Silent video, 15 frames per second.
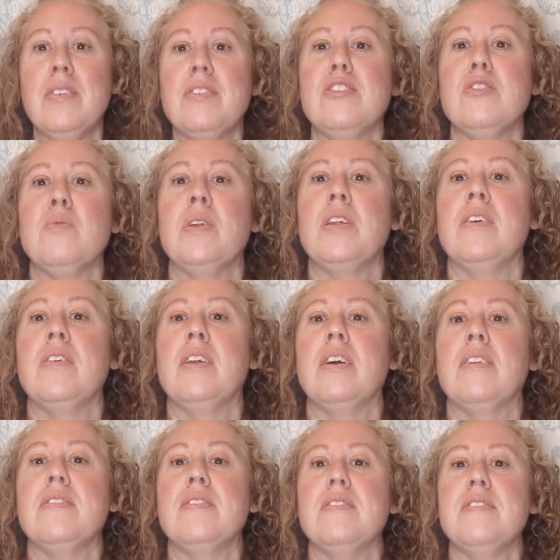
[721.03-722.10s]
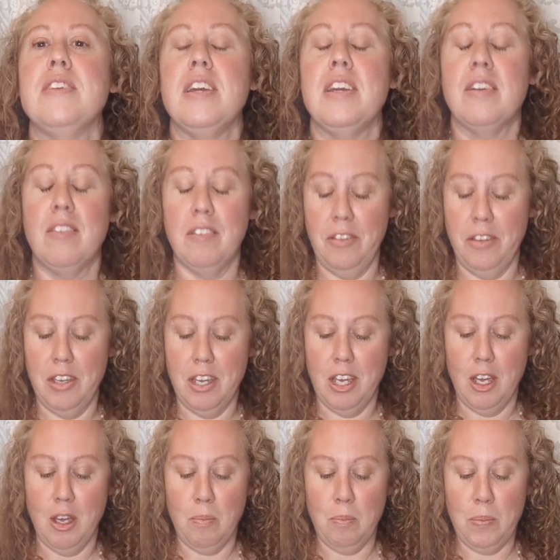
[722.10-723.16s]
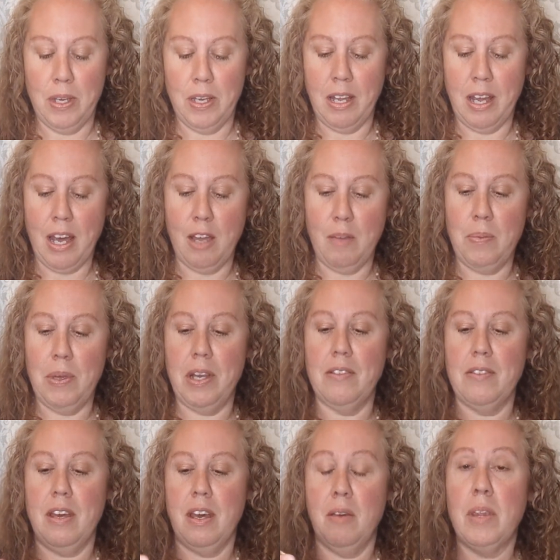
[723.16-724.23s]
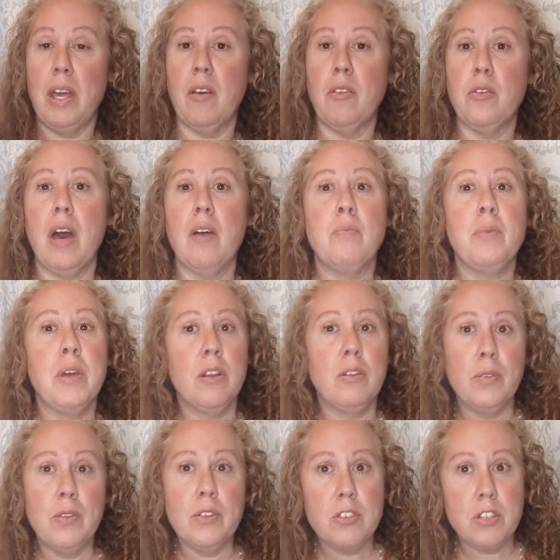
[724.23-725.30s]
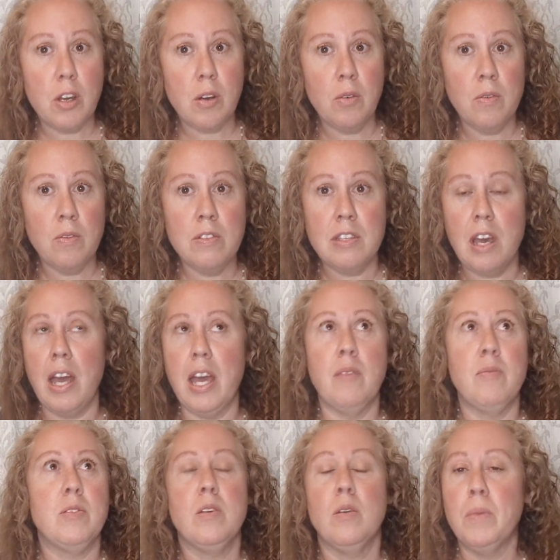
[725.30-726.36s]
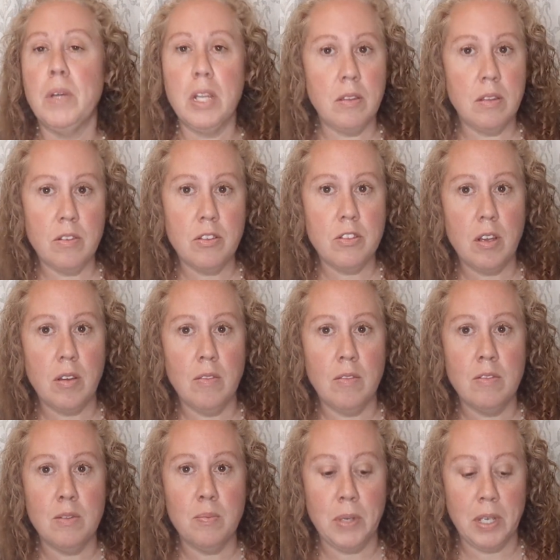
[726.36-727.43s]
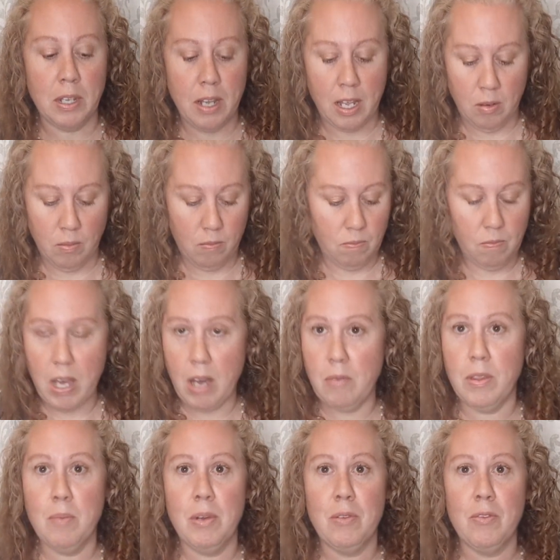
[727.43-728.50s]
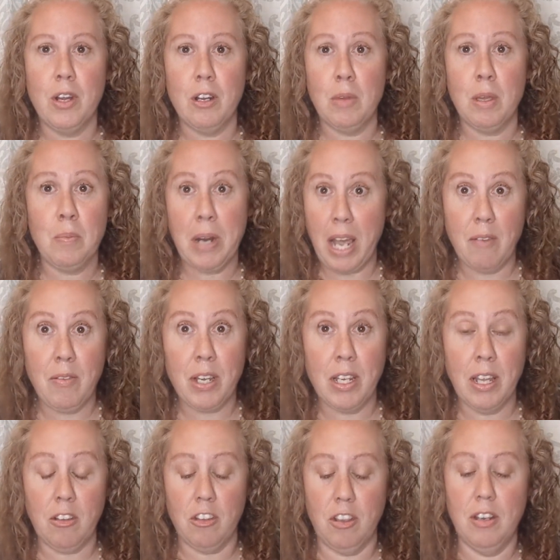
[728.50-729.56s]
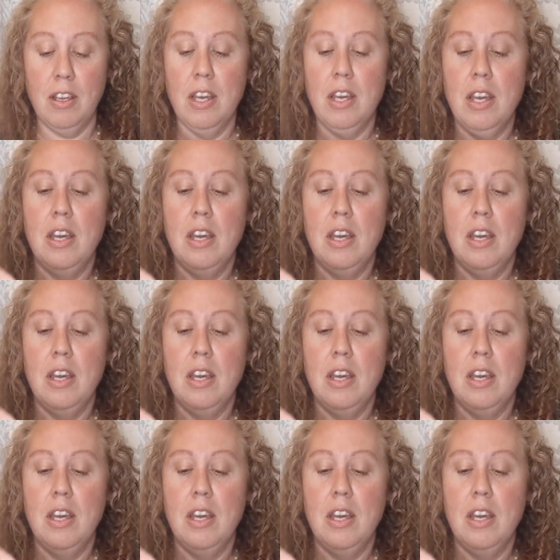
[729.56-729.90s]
This is one of their necklaces here, but I picked up, they also have beautiful stones. I have so many other stones, but I don't have them in front of me, but I have a collection.